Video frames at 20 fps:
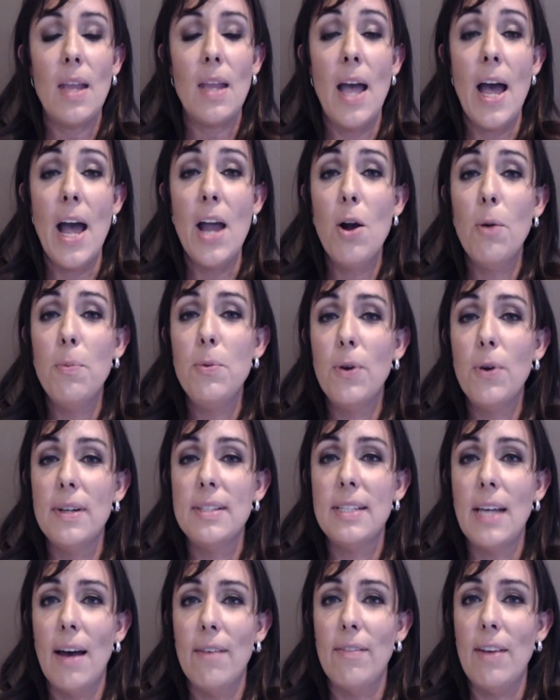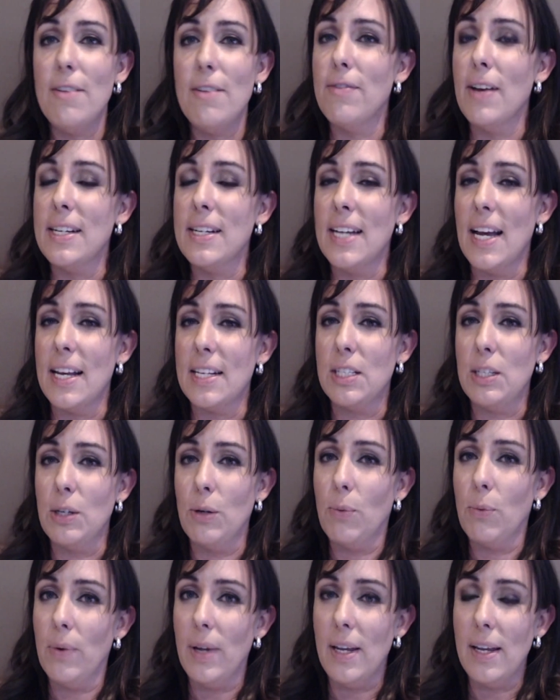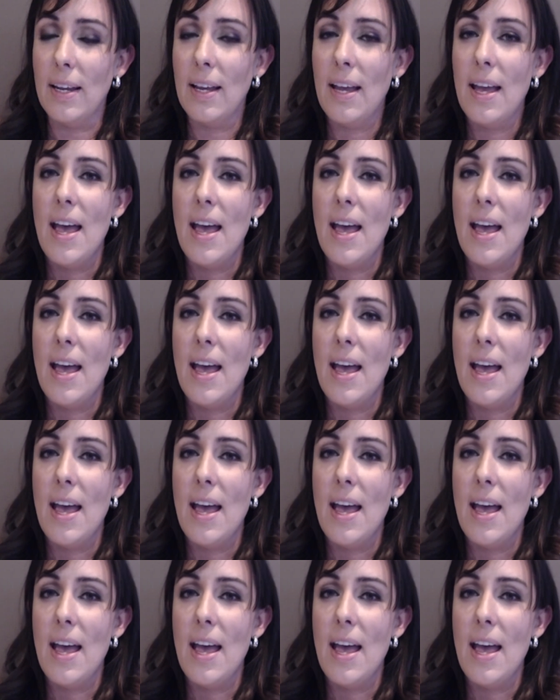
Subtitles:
I hope you guys have a fantastic week